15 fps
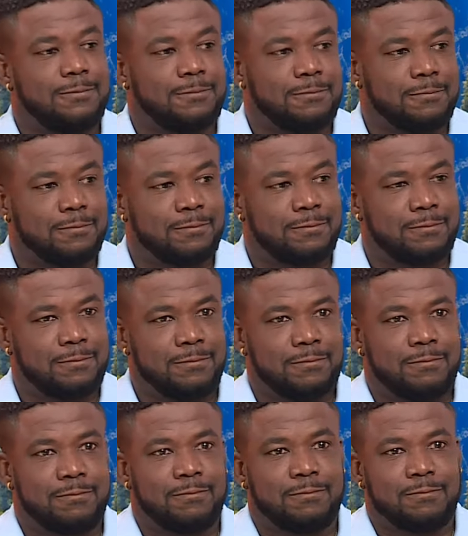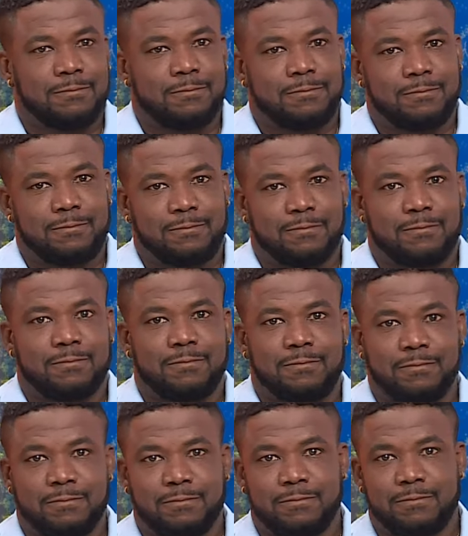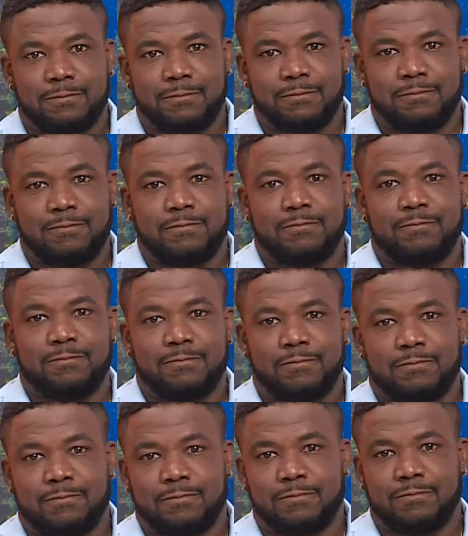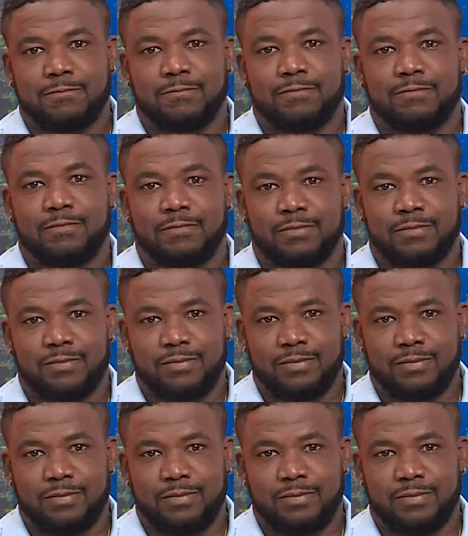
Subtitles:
This person isn't speaking.